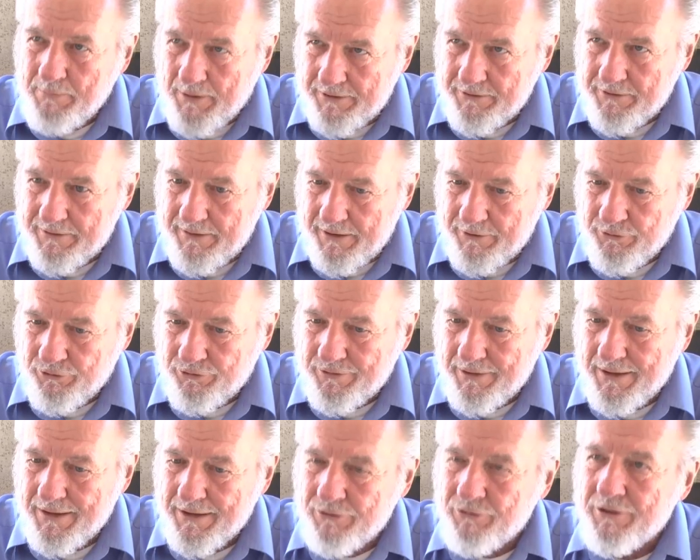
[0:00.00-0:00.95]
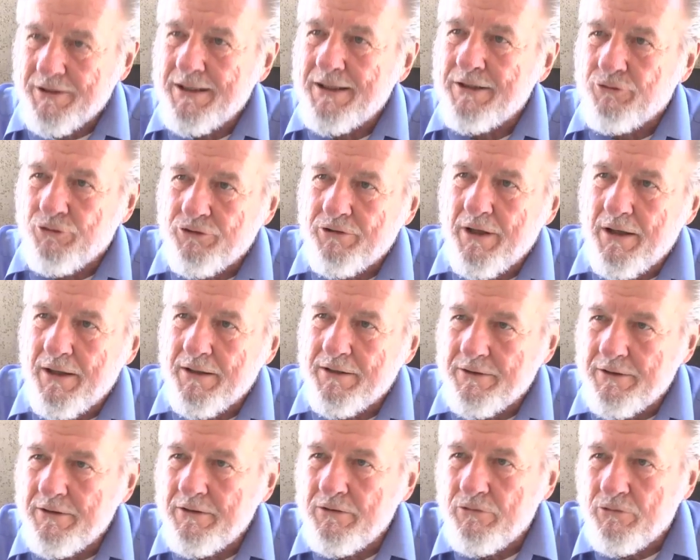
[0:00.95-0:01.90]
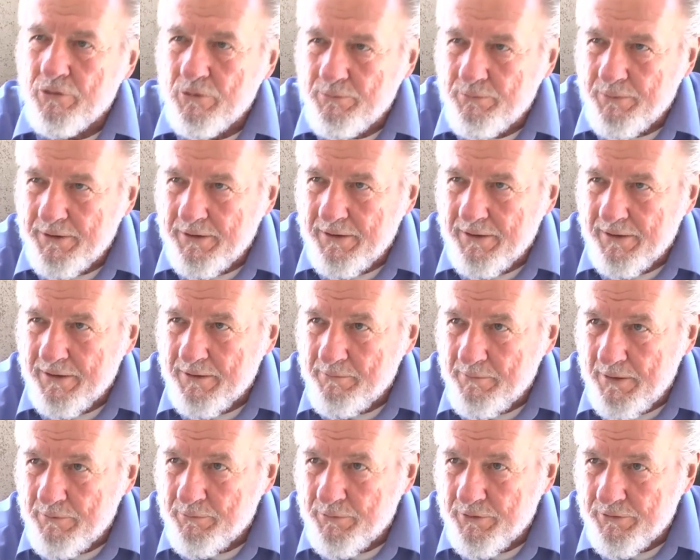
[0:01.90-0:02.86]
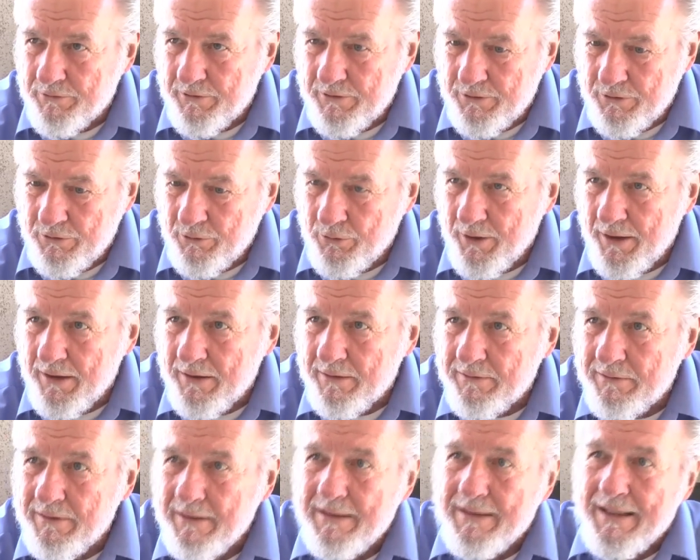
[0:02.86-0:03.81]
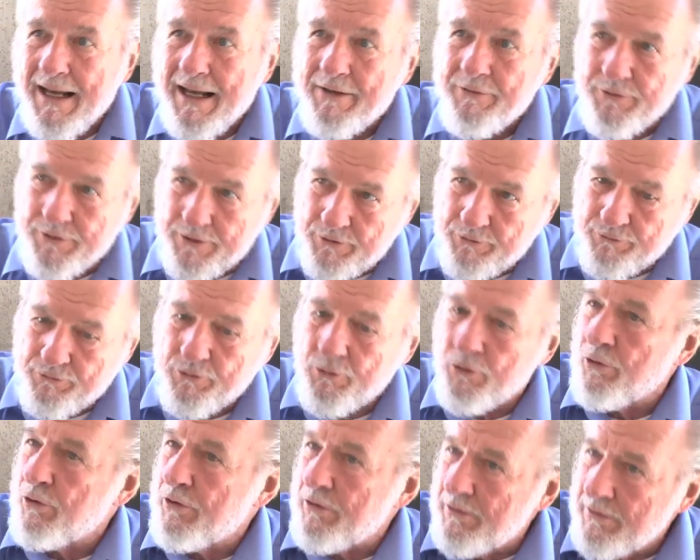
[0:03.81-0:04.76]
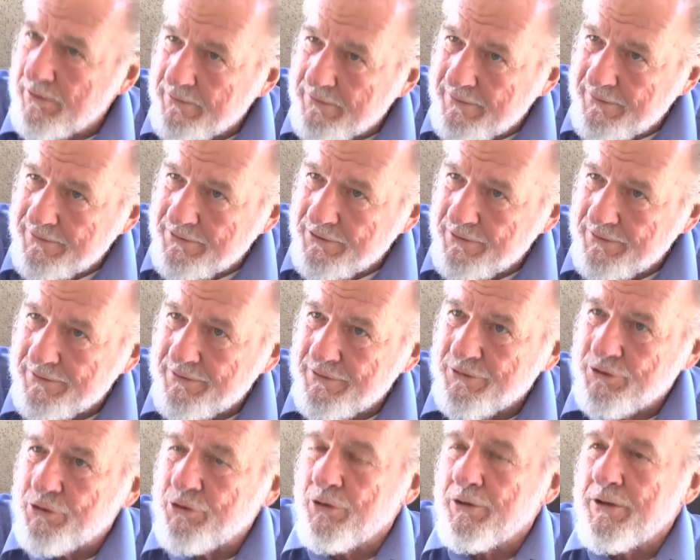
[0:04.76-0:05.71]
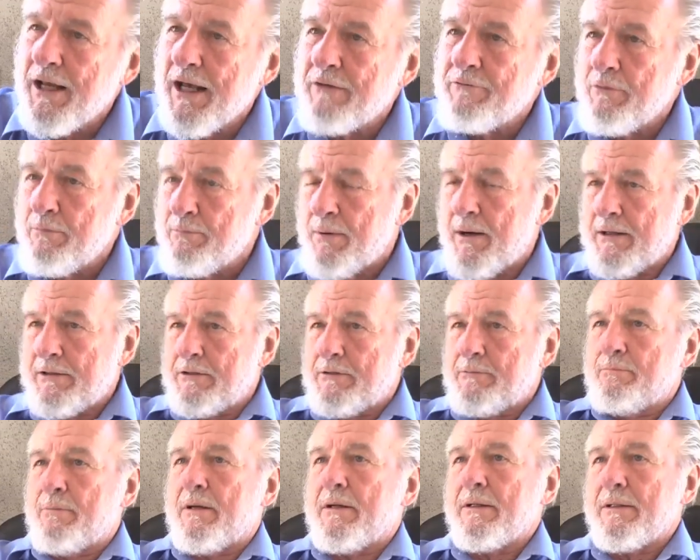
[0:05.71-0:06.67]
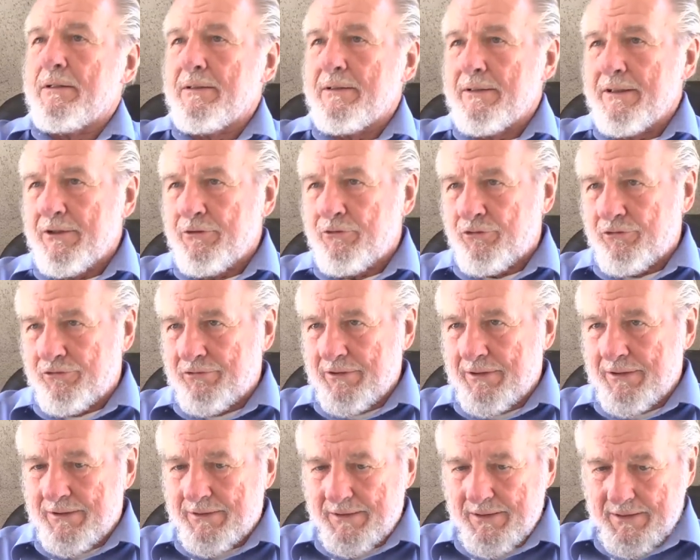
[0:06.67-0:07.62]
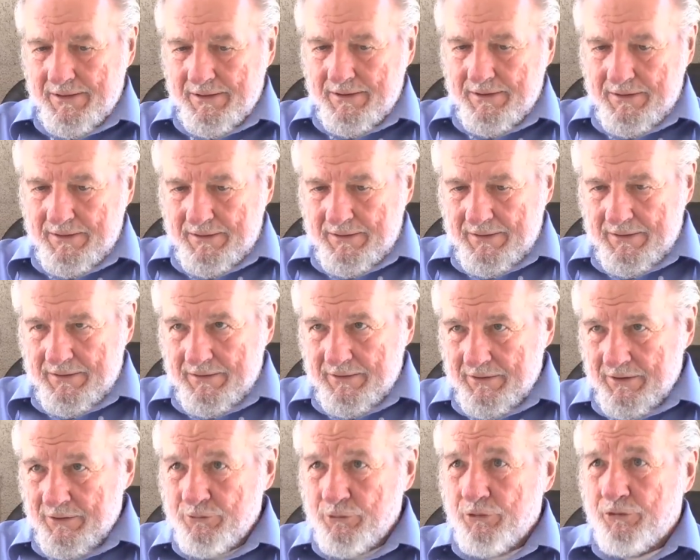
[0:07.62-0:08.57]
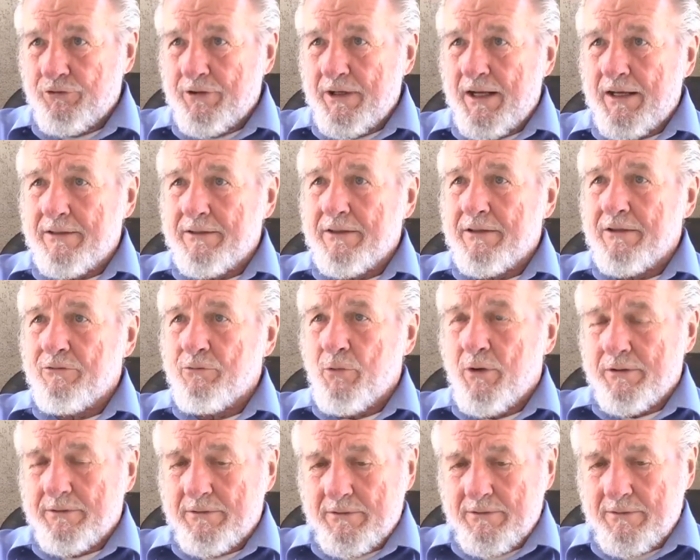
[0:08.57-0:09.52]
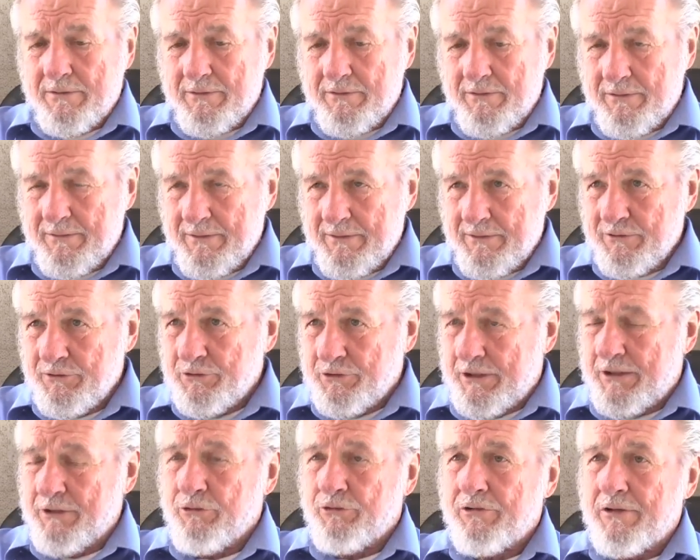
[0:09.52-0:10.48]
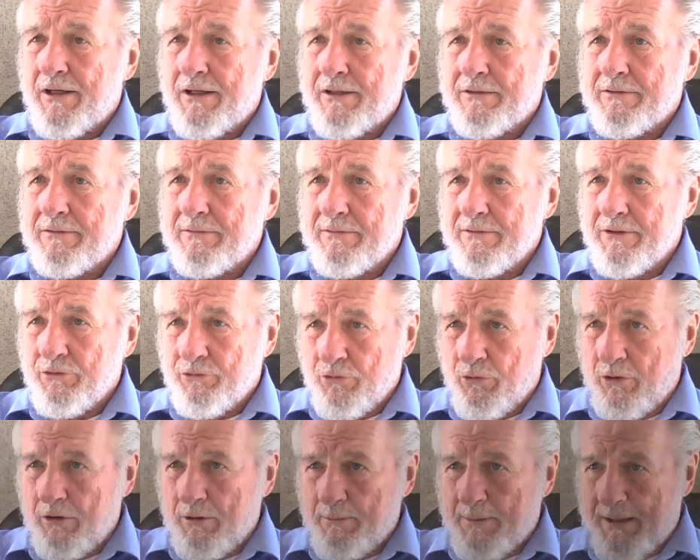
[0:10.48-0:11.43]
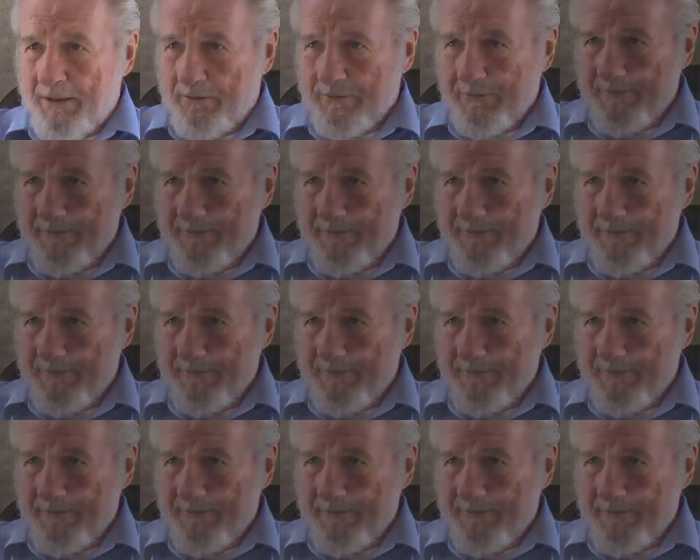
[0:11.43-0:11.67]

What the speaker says: by the United States, it signed into being a member of the UN and therefore should have abided by its understanding of what genocide is all about.